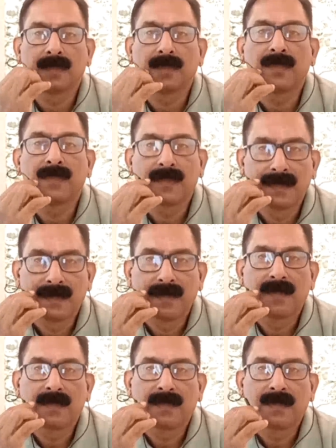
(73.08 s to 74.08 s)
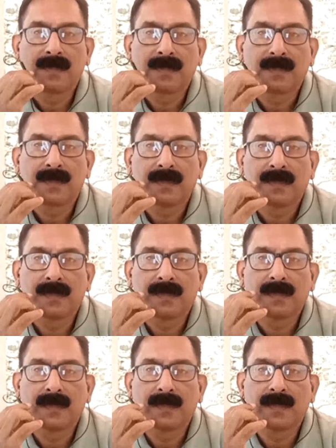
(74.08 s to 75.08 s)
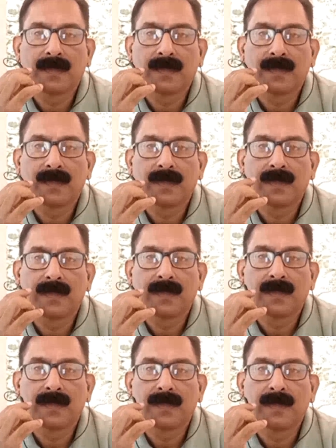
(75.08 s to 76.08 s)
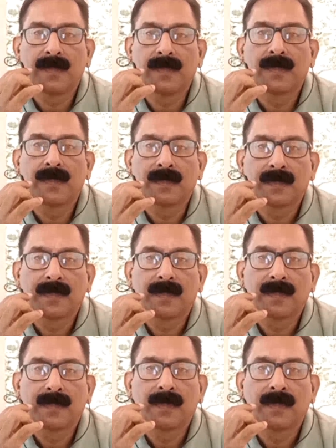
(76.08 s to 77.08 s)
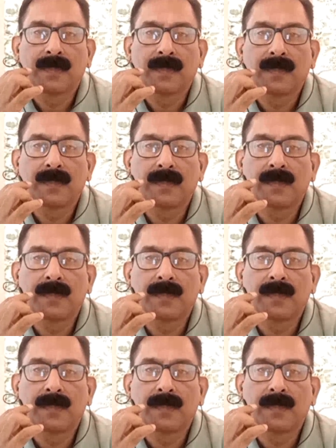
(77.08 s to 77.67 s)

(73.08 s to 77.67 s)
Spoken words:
(silent)